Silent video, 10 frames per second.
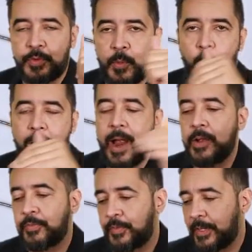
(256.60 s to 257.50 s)
for a
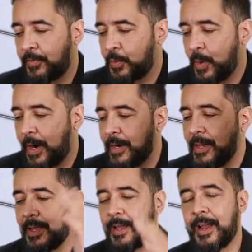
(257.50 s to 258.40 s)
while, if you are,
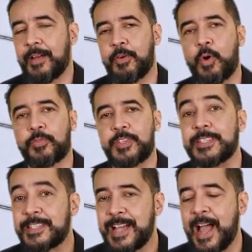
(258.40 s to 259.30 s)
or
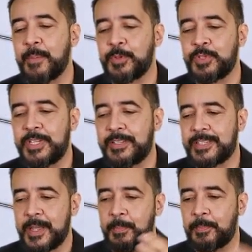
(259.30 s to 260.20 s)
this time you did
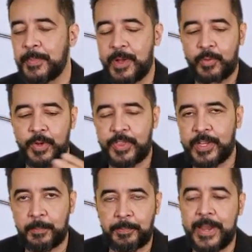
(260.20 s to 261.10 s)
with
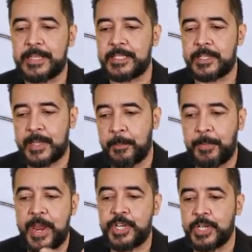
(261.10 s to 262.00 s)
some
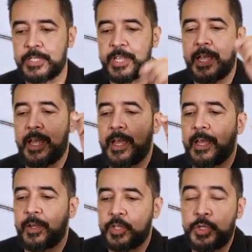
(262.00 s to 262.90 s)
patients,
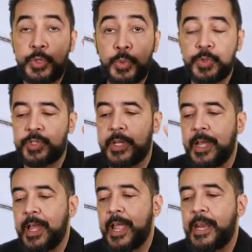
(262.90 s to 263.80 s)
you used
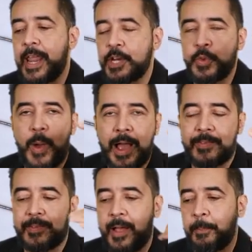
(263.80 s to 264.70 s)
an
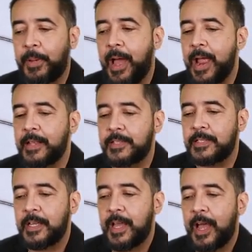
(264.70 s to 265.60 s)
edgewise appliance,